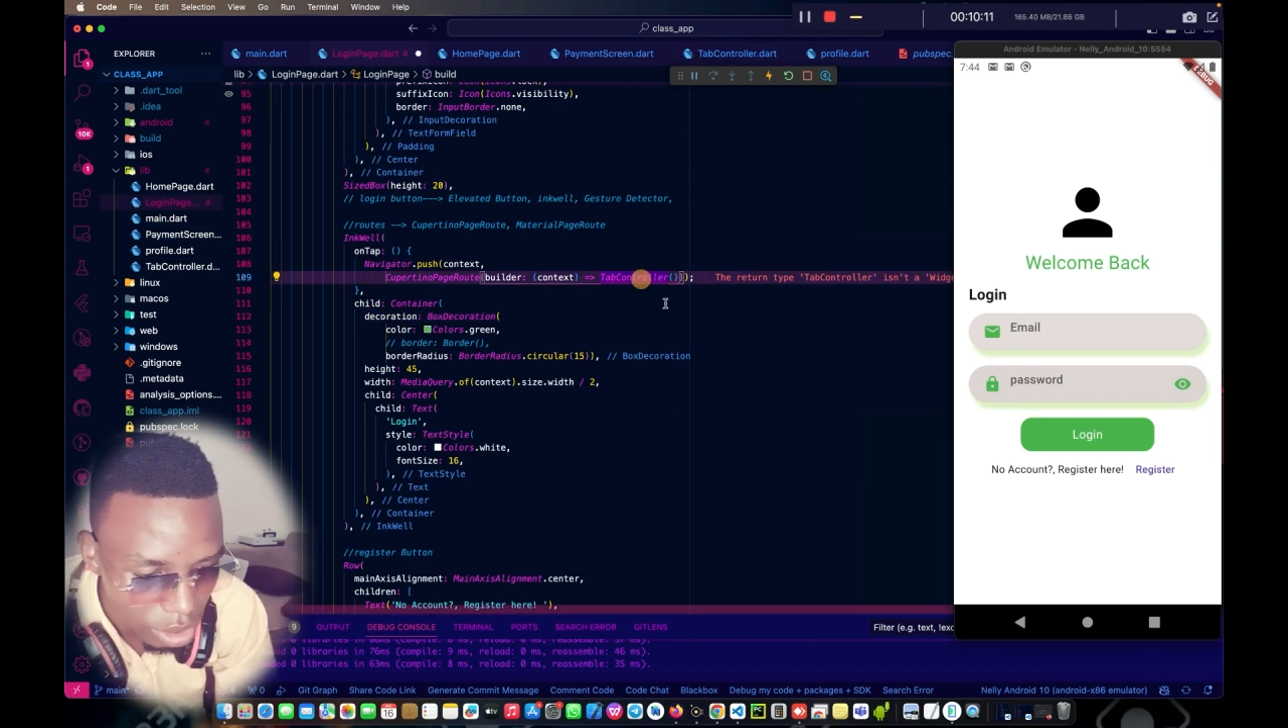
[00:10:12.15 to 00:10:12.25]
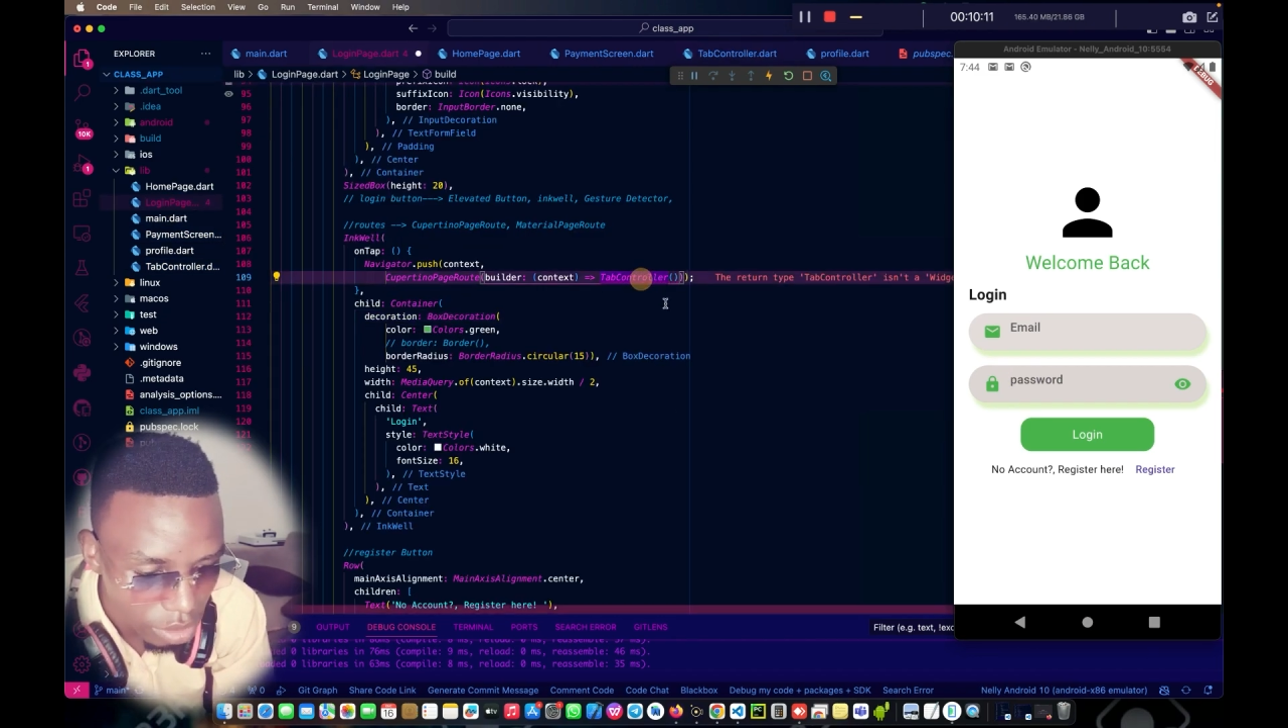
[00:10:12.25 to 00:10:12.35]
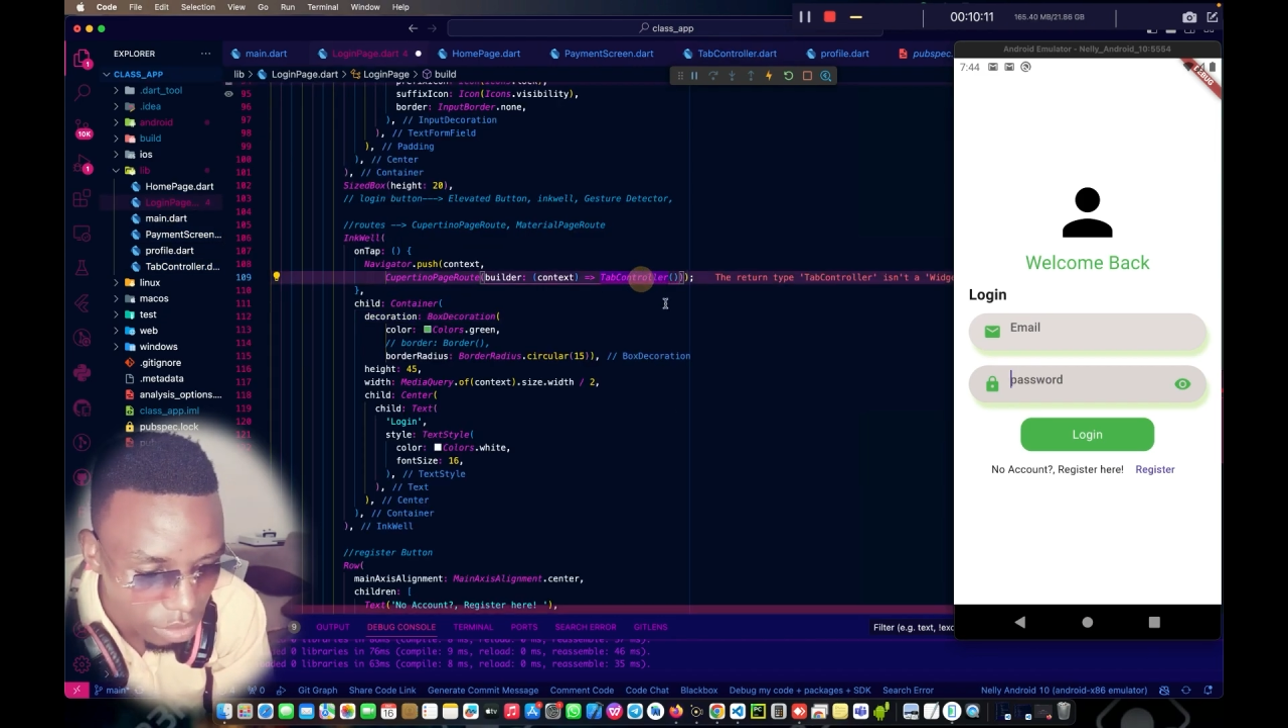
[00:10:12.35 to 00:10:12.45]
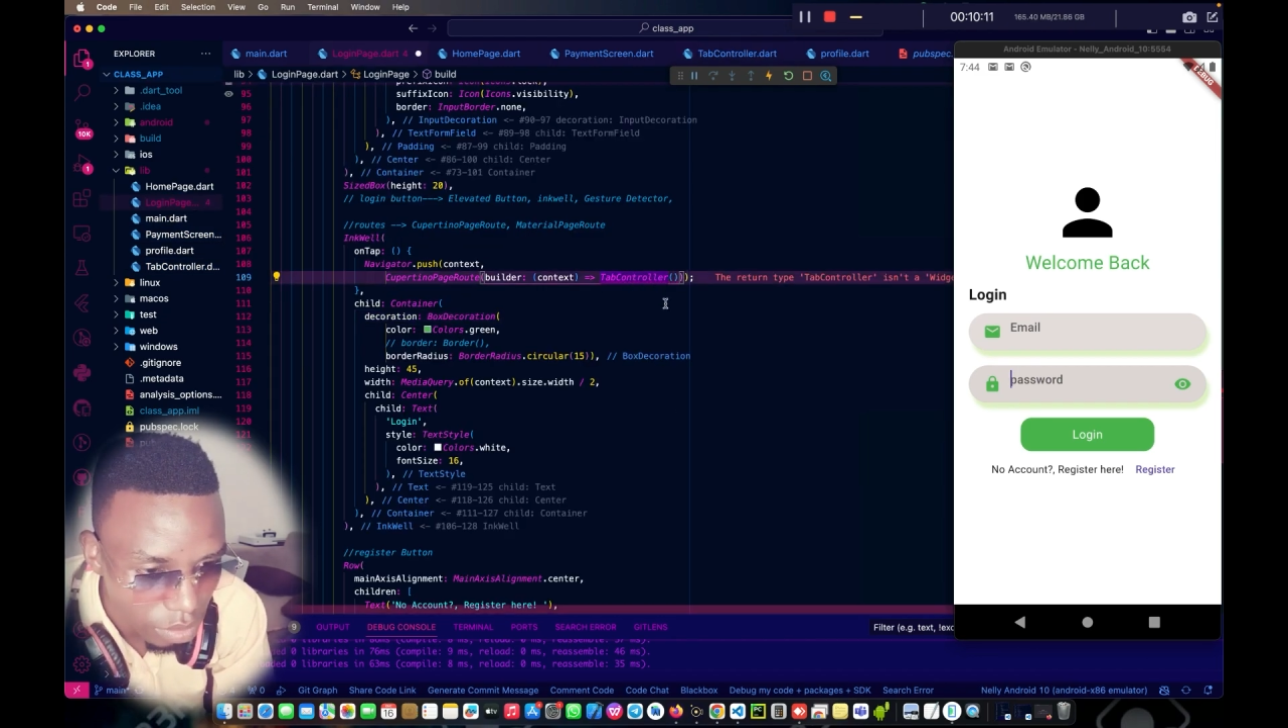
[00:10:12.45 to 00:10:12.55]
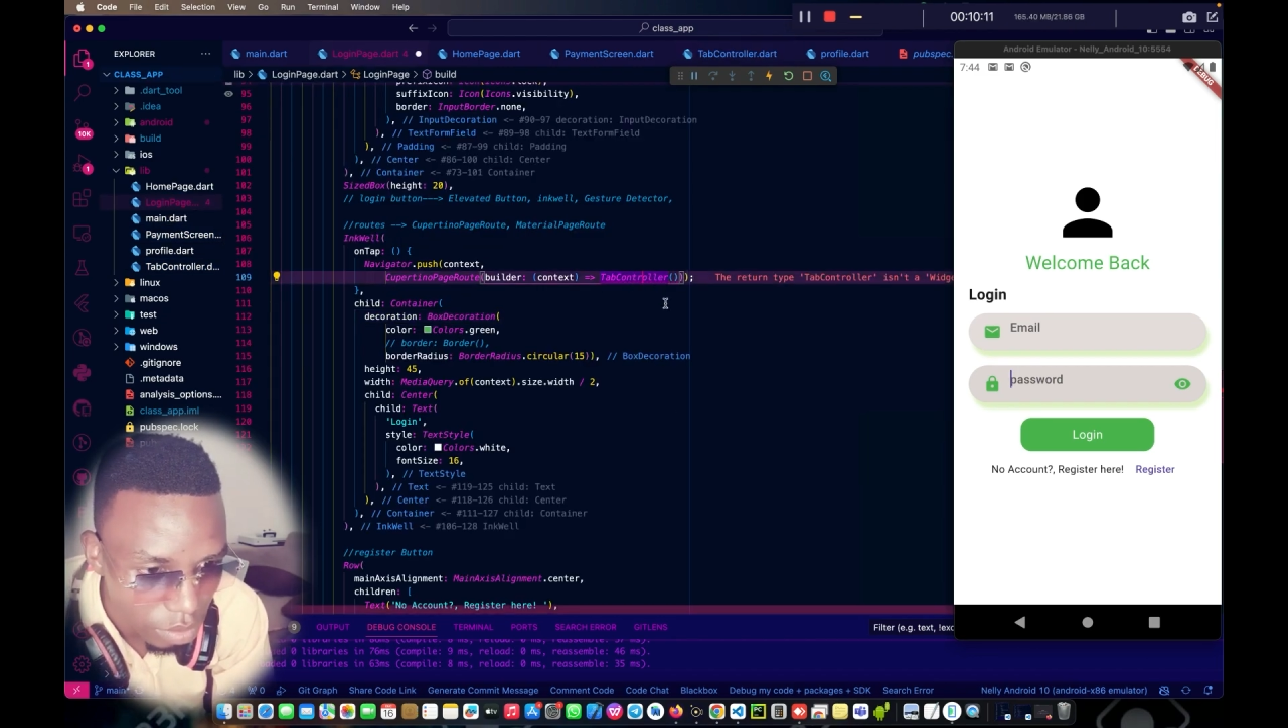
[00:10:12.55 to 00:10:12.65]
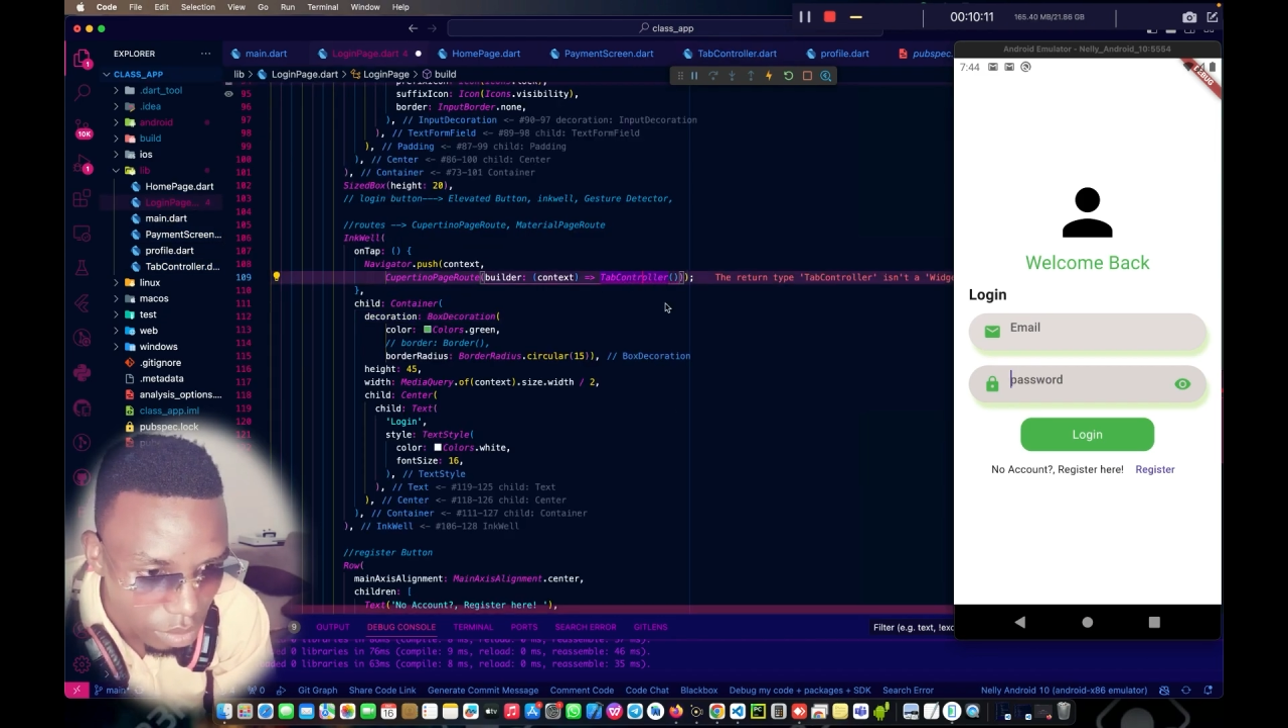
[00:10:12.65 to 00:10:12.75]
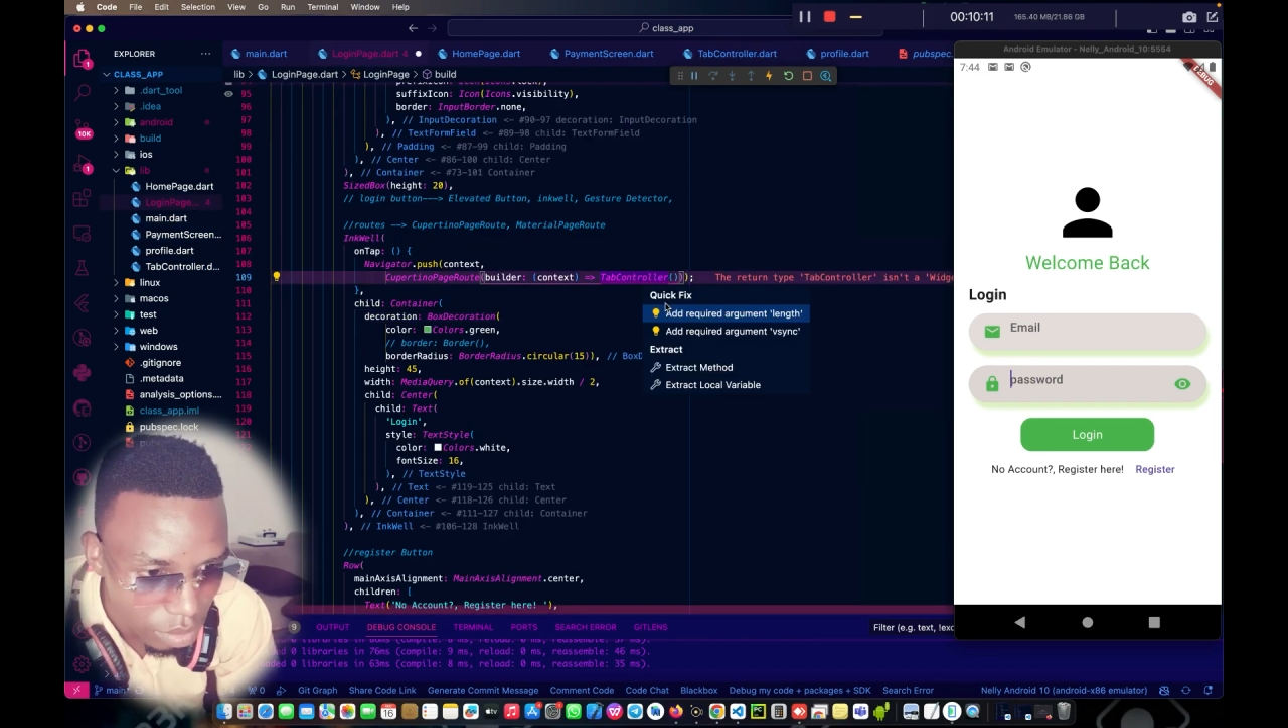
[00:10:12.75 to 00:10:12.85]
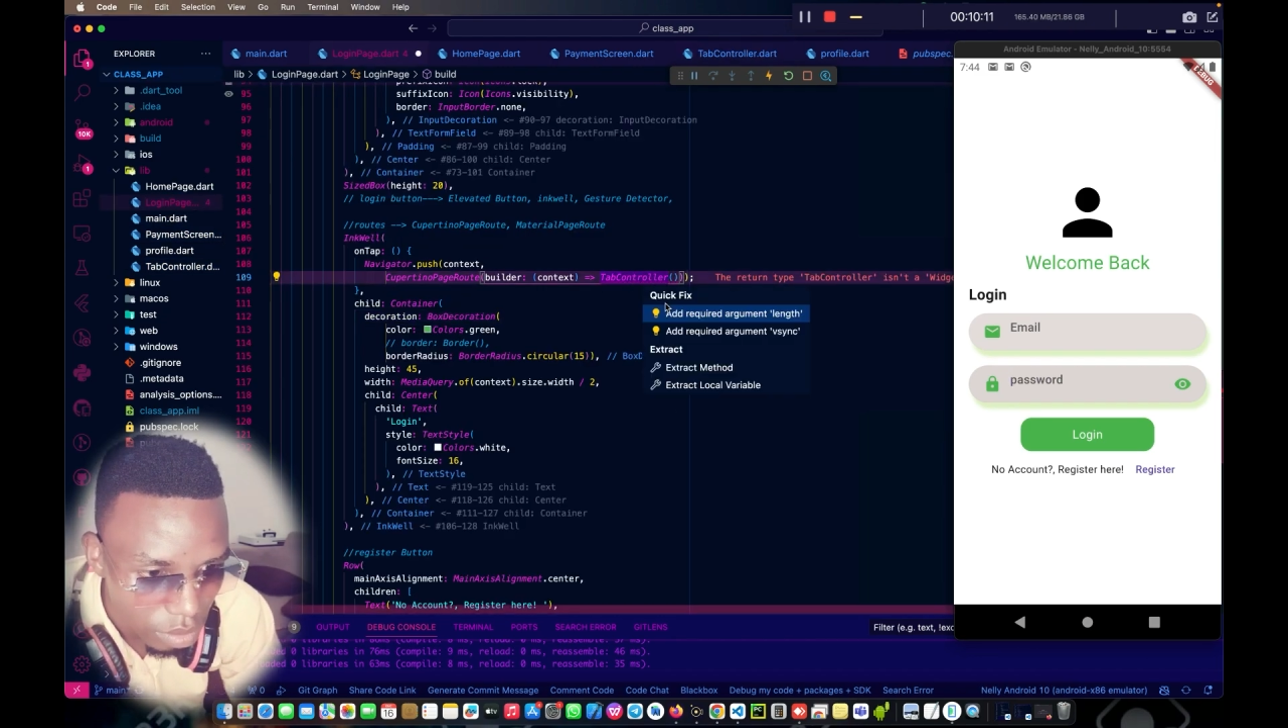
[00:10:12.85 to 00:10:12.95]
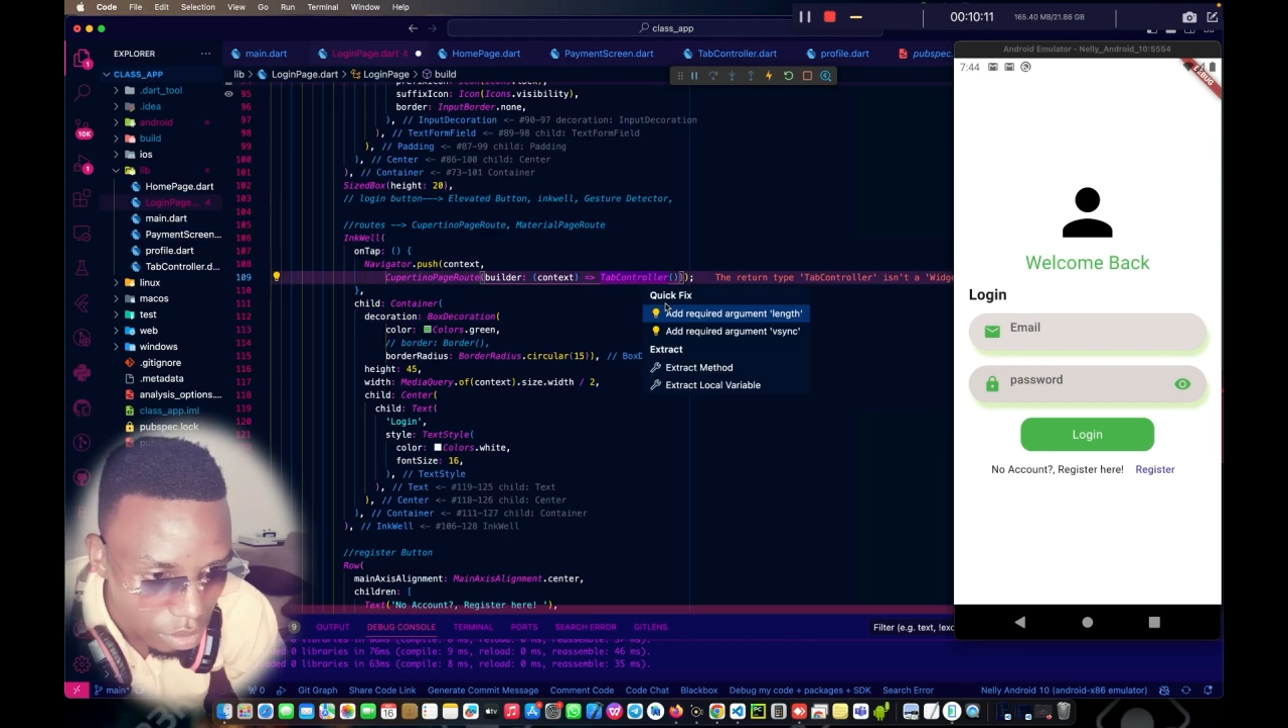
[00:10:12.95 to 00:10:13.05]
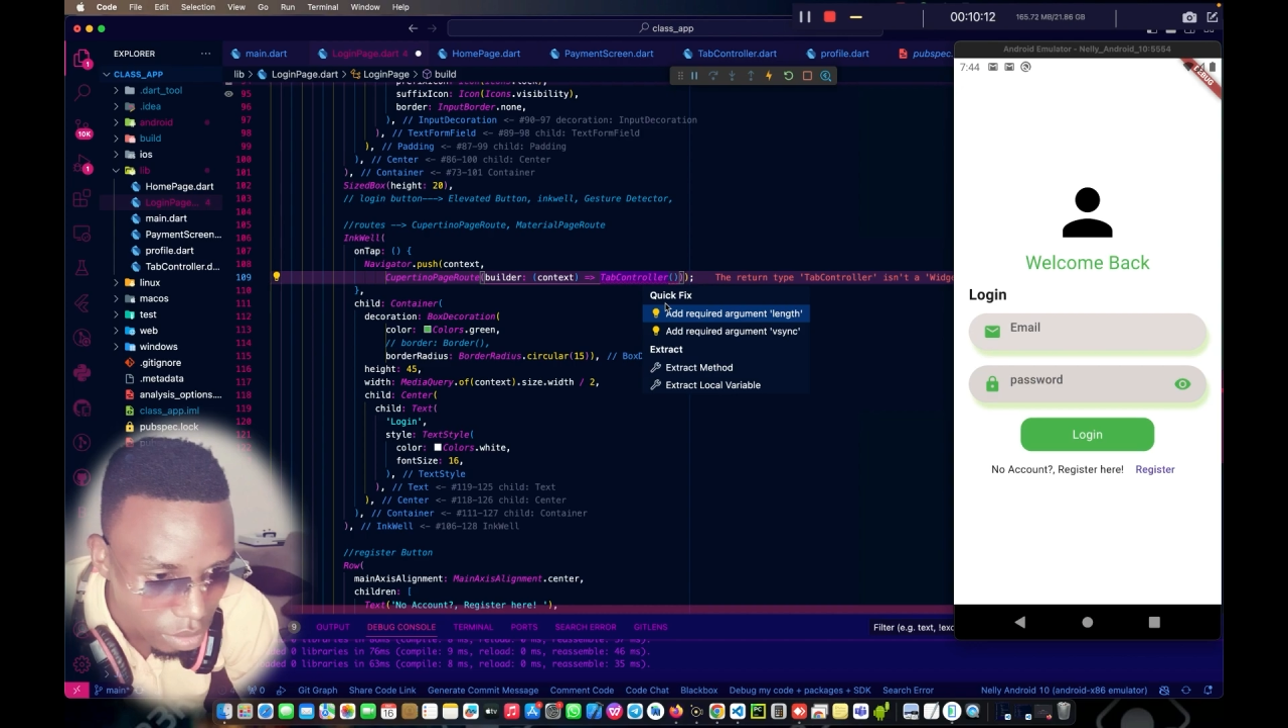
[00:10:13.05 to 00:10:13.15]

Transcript: need to.